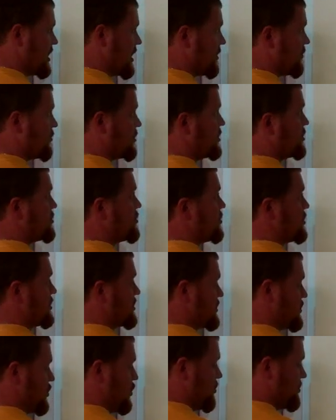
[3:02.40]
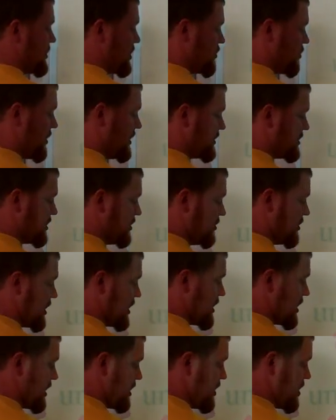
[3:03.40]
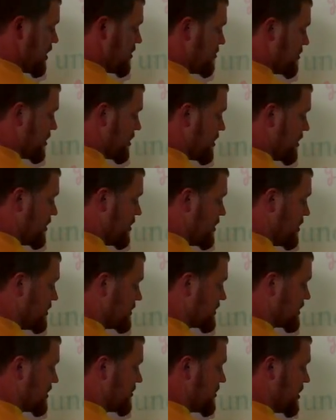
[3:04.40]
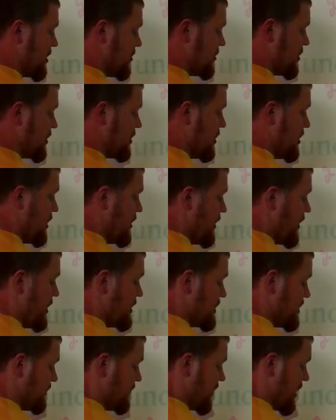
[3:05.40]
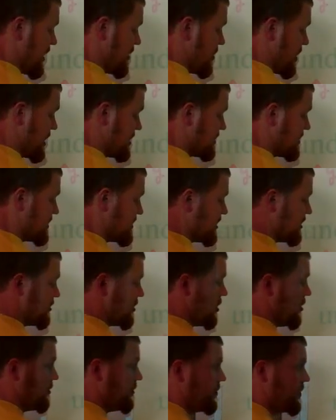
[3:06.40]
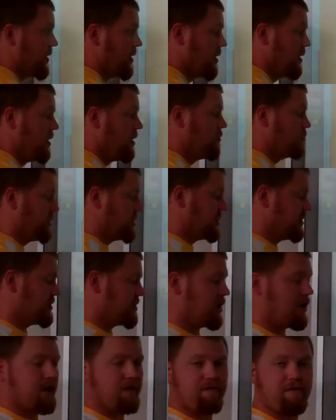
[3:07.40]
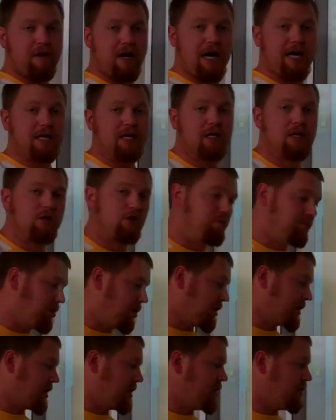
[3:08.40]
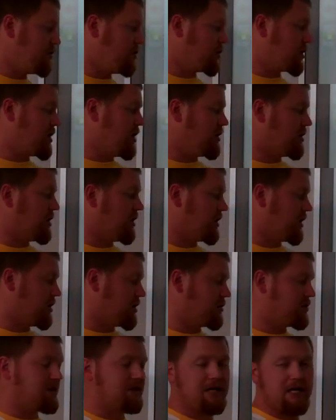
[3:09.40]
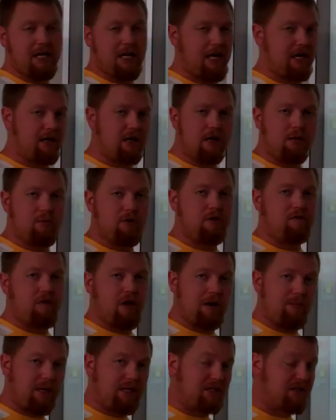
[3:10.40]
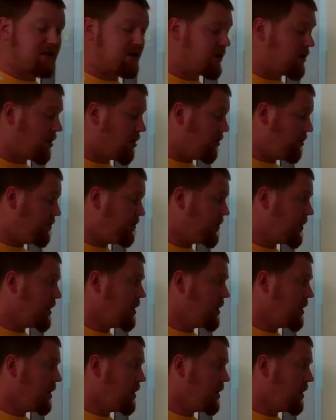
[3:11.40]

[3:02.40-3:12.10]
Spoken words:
get when you do your slope equation. You get a number, some number, divided by 0. Which is undefined. You plug that into your calculators, take any number divided by 0,